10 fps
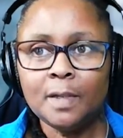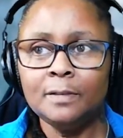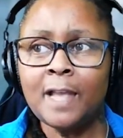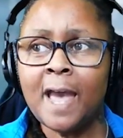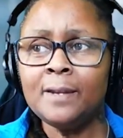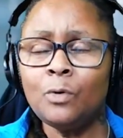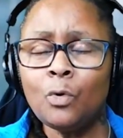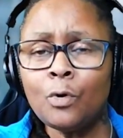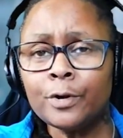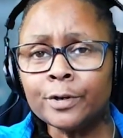That
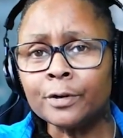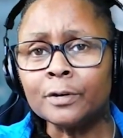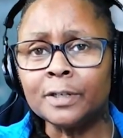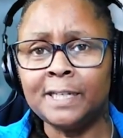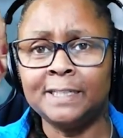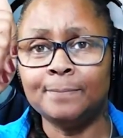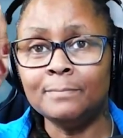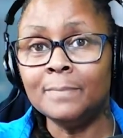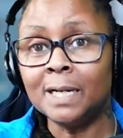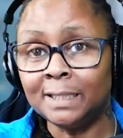order is
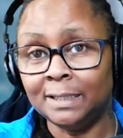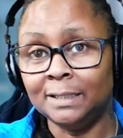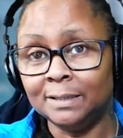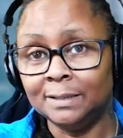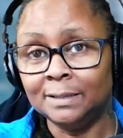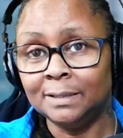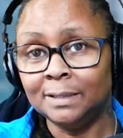money.